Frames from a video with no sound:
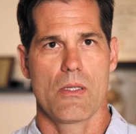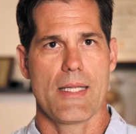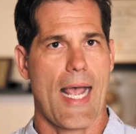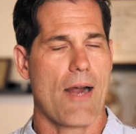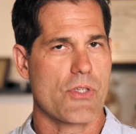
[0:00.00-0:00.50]

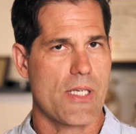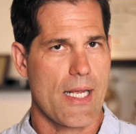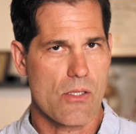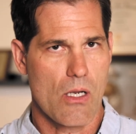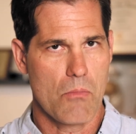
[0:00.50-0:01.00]
The average
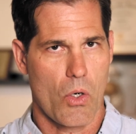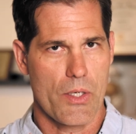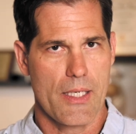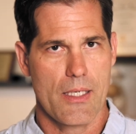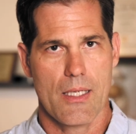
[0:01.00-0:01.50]
days on
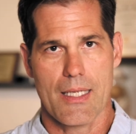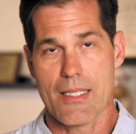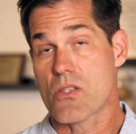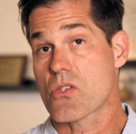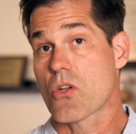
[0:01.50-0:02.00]
market
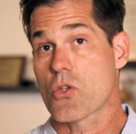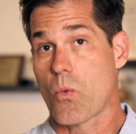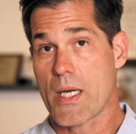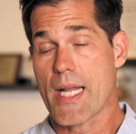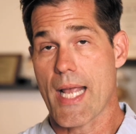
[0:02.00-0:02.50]
is
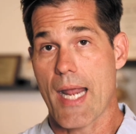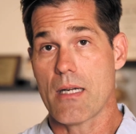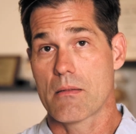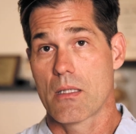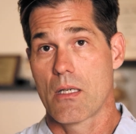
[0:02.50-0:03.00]

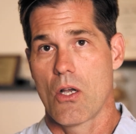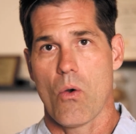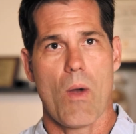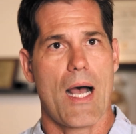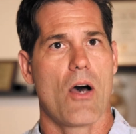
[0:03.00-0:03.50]
28,
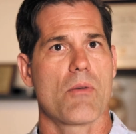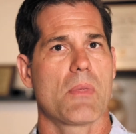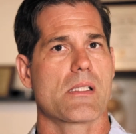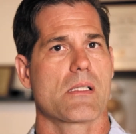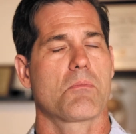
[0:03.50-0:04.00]
while the
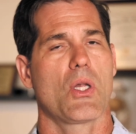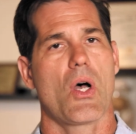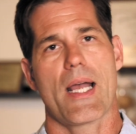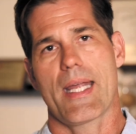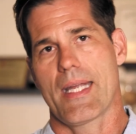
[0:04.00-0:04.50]
month
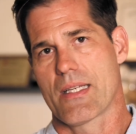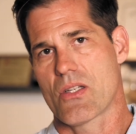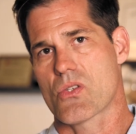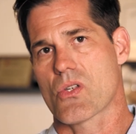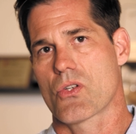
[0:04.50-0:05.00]
supply
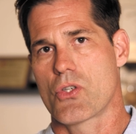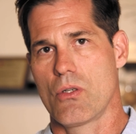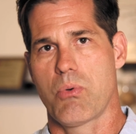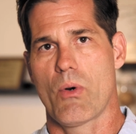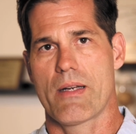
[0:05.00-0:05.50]
is
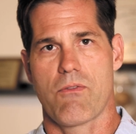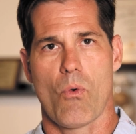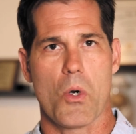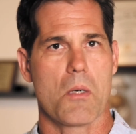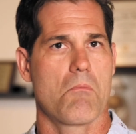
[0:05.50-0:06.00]

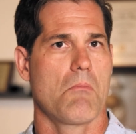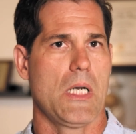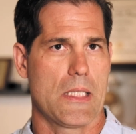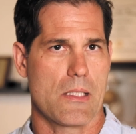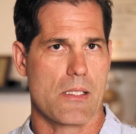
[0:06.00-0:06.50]
2.4
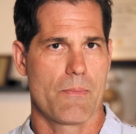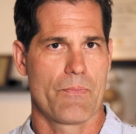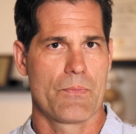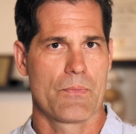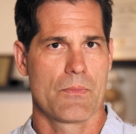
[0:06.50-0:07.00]
months.
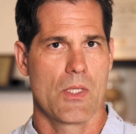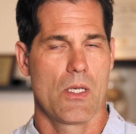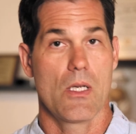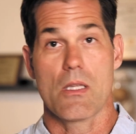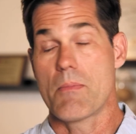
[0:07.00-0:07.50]

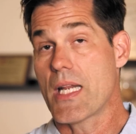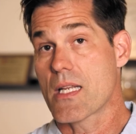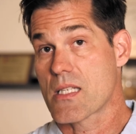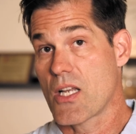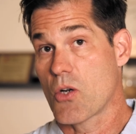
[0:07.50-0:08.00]
The
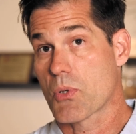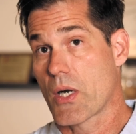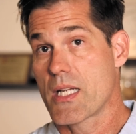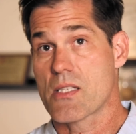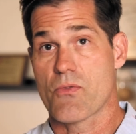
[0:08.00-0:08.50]
median sale
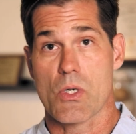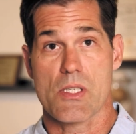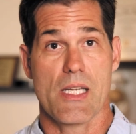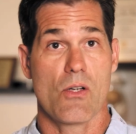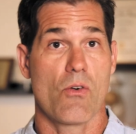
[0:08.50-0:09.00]
price for a
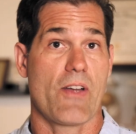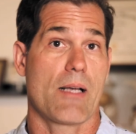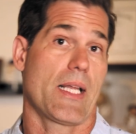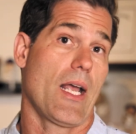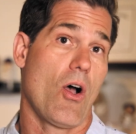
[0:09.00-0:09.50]

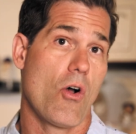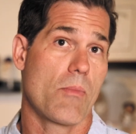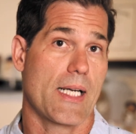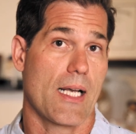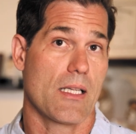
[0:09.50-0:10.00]
single-family
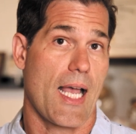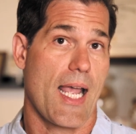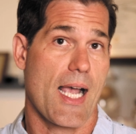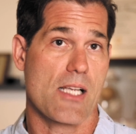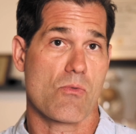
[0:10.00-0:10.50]
home in
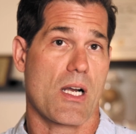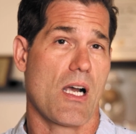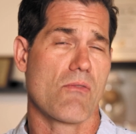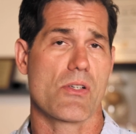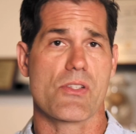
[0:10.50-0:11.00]
LA has
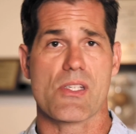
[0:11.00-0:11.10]
recovered